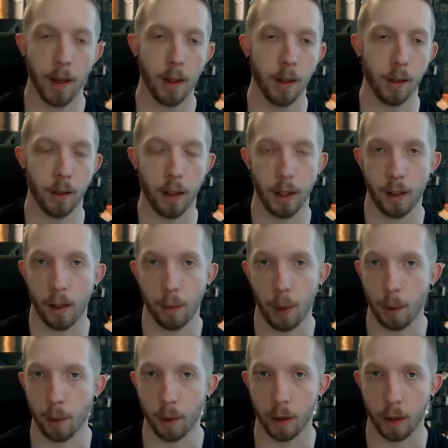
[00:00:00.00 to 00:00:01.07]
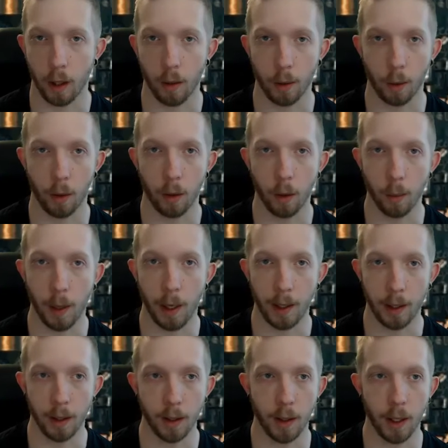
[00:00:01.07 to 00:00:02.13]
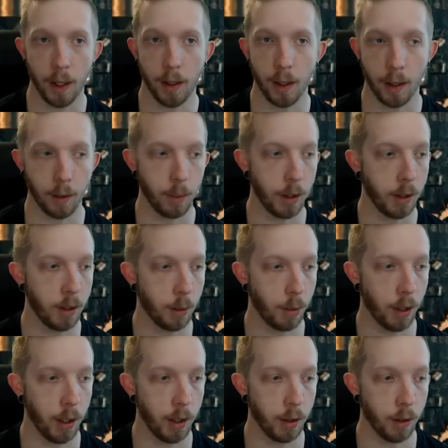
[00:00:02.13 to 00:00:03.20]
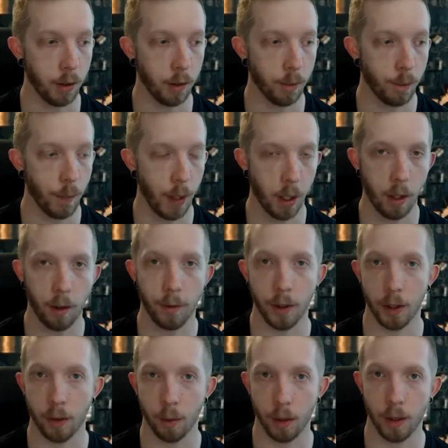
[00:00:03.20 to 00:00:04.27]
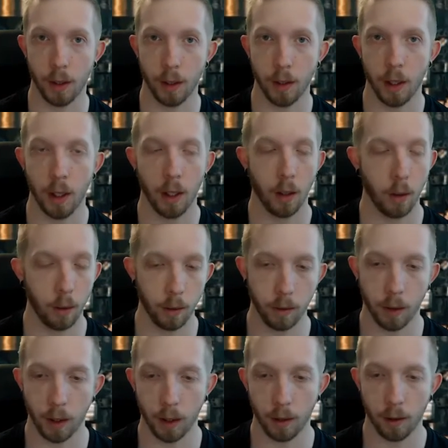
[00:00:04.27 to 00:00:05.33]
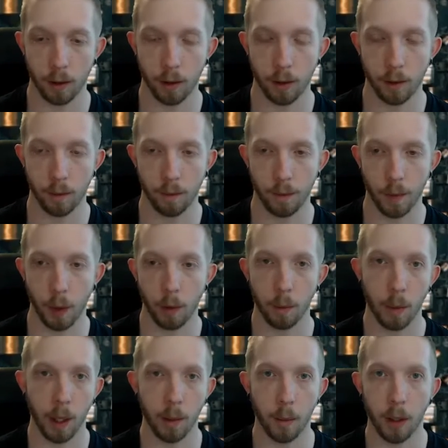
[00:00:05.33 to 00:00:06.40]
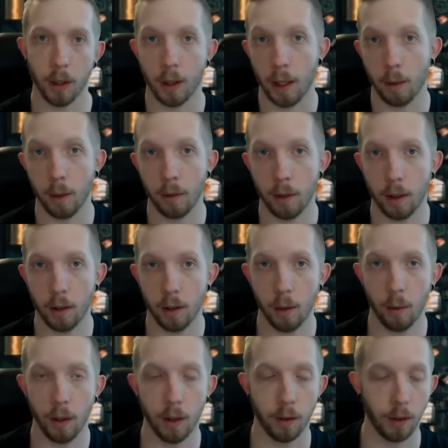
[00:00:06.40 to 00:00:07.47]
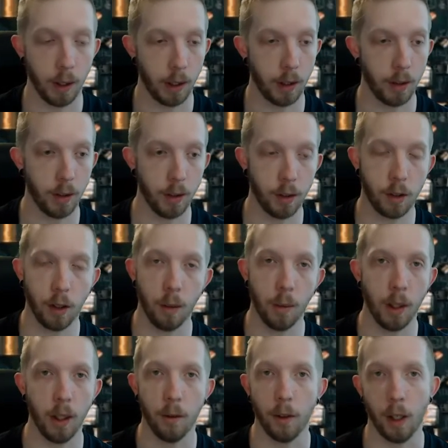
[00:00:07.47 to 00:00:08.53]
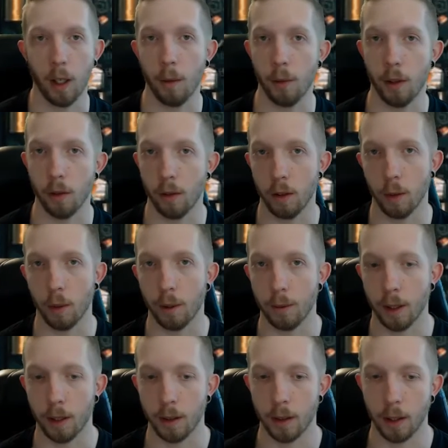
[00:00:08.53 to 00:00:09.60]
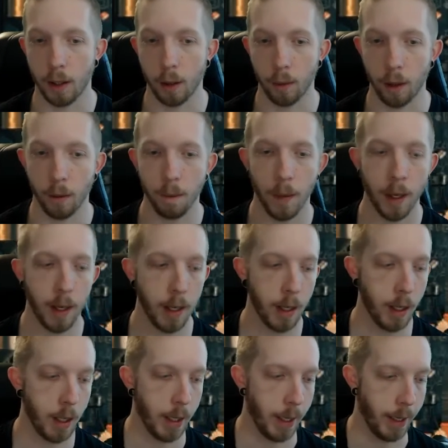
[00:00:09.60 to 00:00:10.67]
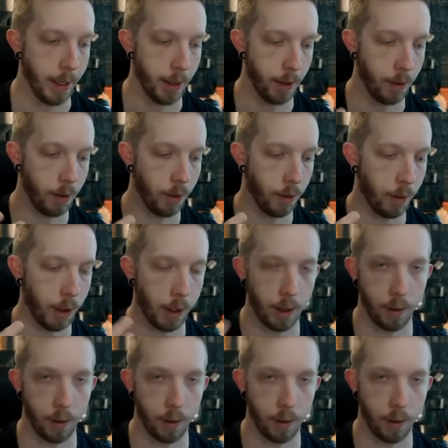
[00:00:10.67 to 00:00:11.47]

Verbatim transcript: Like some people could go through a whole bag in a day. They could be supplying their office with it or they could just do it by month, however you want. Like there's so many different options on their website to set you up, and like I was